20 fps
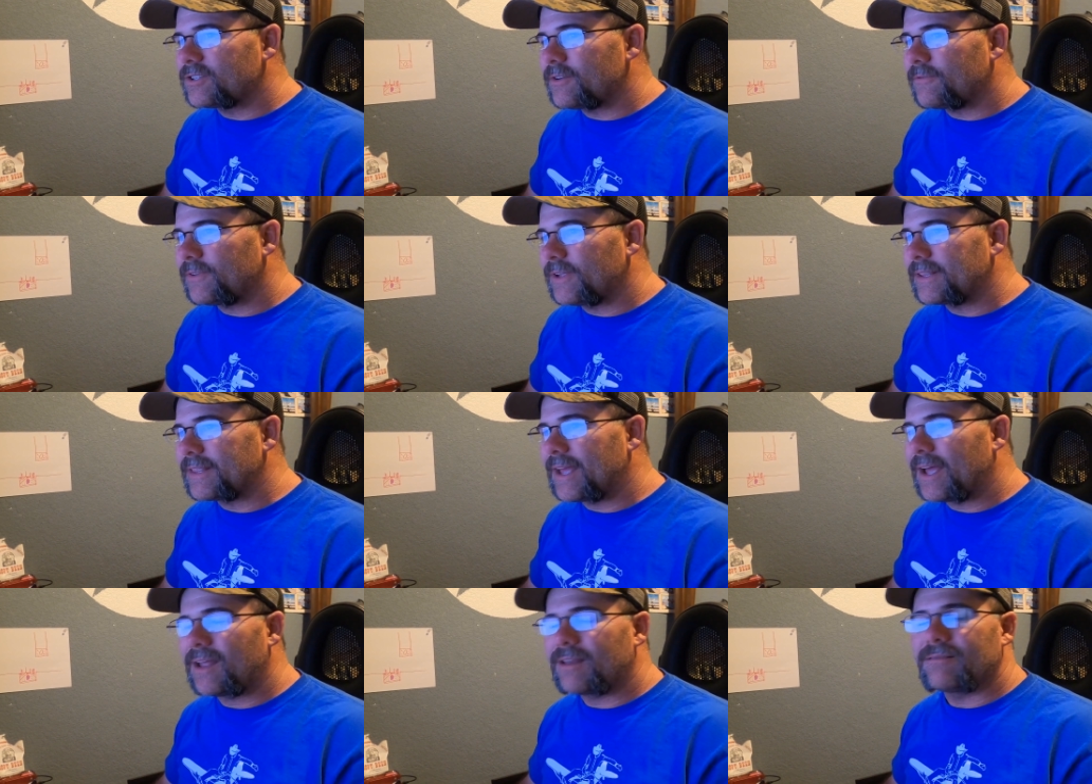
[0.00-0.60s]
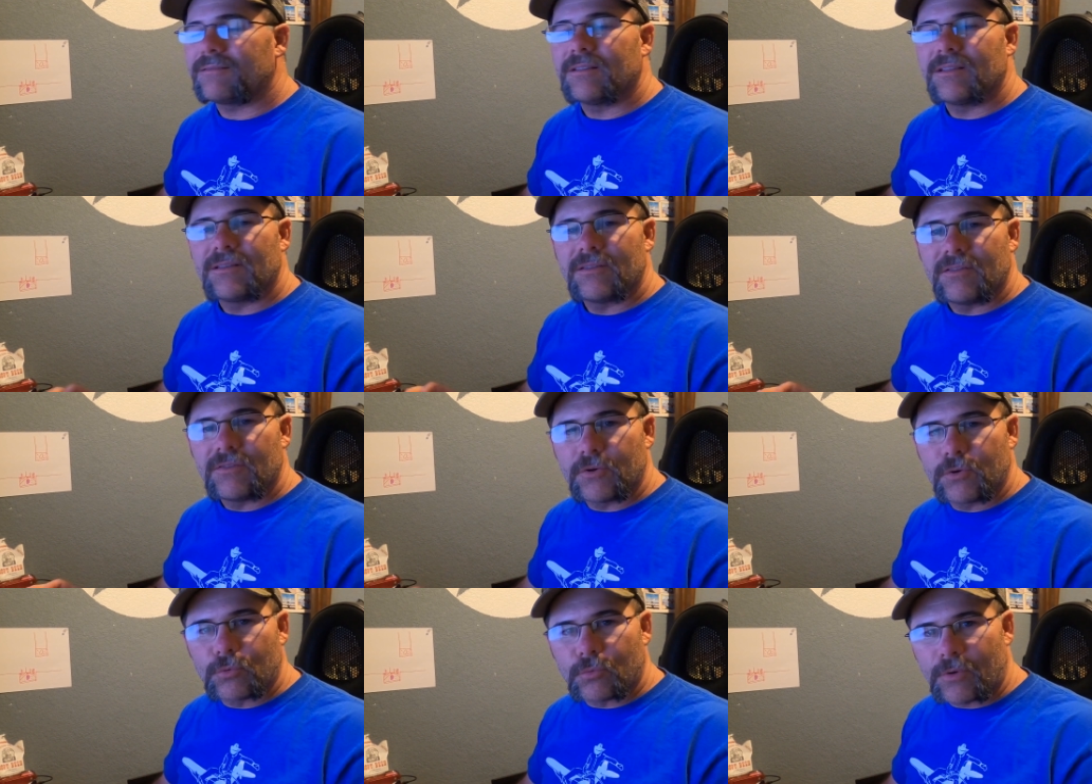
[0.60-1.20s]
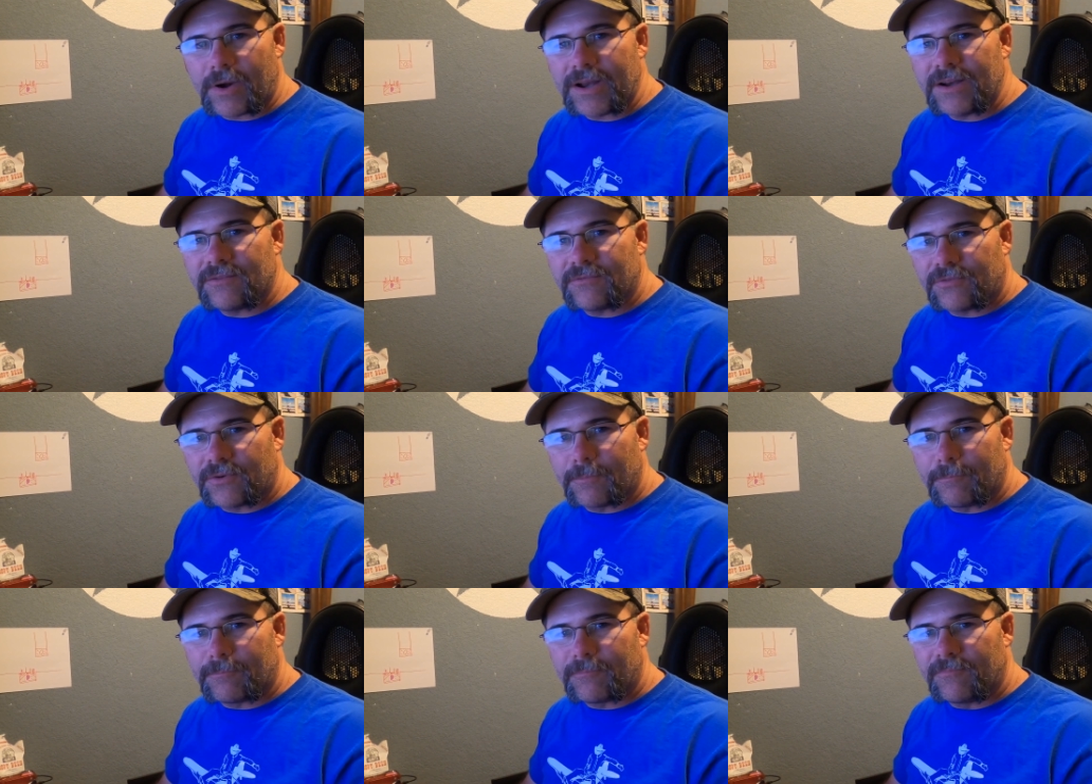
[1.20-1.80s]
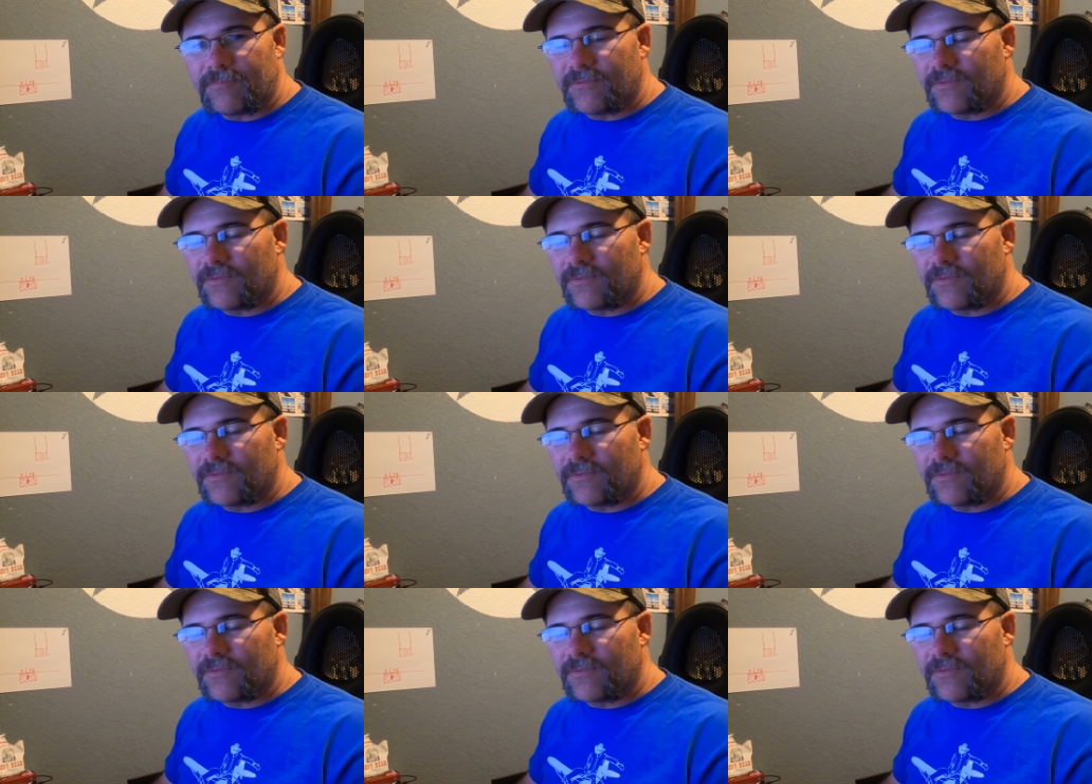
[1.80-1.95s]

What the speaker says: and stuff like that, great for